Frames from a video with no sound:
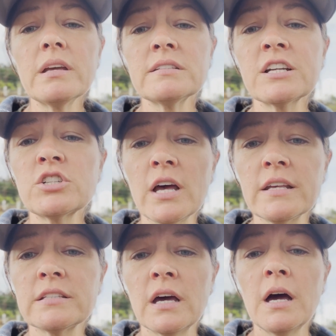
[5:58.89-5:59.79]
such
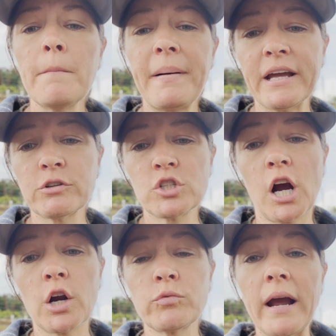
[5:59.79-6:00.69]
as
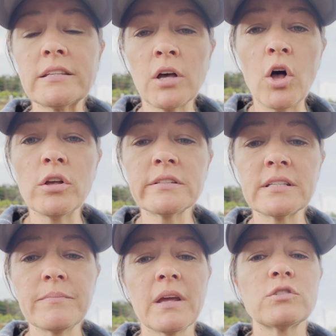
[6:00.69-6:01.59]
biochar rice hulls.